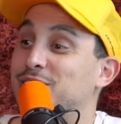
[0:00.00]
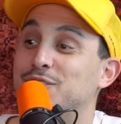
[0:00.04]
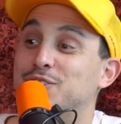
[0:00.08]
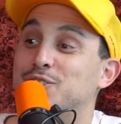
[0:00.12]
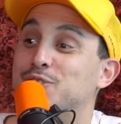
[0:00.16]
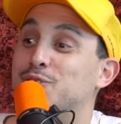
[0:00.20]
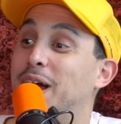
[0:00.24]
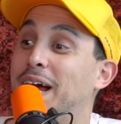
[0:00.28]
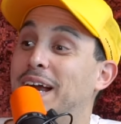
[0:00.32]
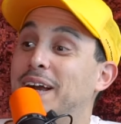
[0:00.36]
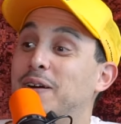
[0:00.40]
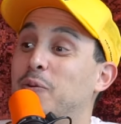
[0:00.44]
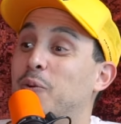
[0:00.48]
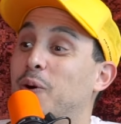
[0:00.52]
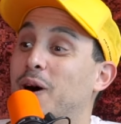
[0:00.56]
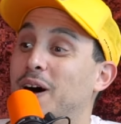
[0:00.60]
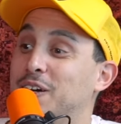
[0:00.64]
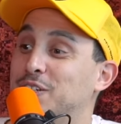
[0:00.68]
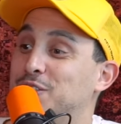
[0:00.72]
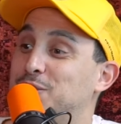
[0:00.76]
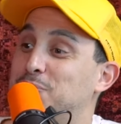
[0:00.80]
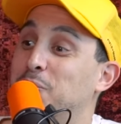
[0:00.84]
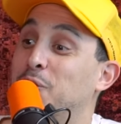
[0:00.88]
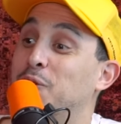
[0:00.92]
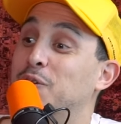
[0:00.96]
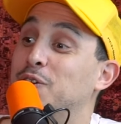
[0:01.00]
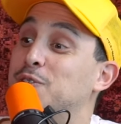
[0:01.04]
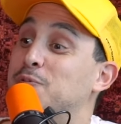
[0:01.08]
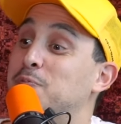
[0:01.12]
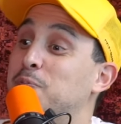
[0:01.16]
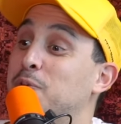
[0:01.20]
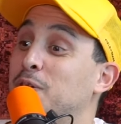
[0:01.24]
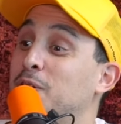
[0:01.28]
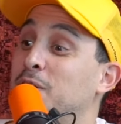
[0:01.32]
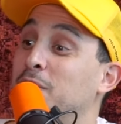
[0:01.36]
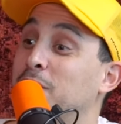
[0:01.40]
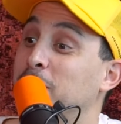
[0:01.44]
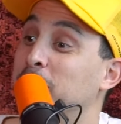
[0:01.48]
just trying to wash more
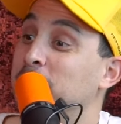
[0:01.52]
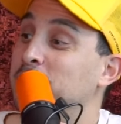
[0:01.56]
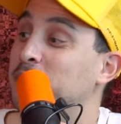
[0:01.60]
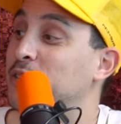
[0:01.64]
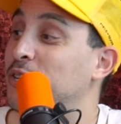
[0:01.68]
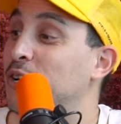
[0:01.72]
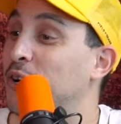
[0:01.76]
sperm.